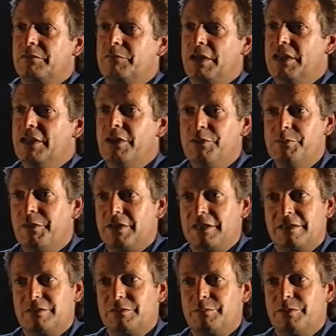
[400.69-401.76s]
where nobody
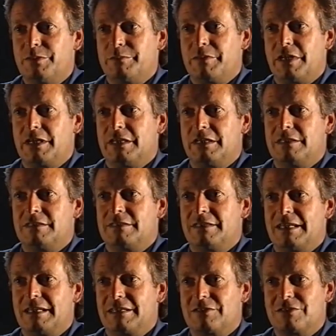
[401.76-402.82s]
could put money in and
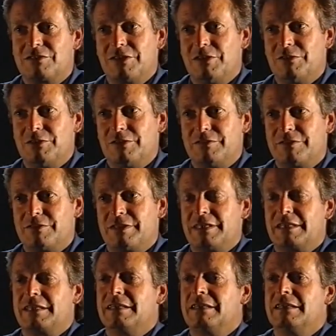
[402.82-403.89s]
take control of the thing,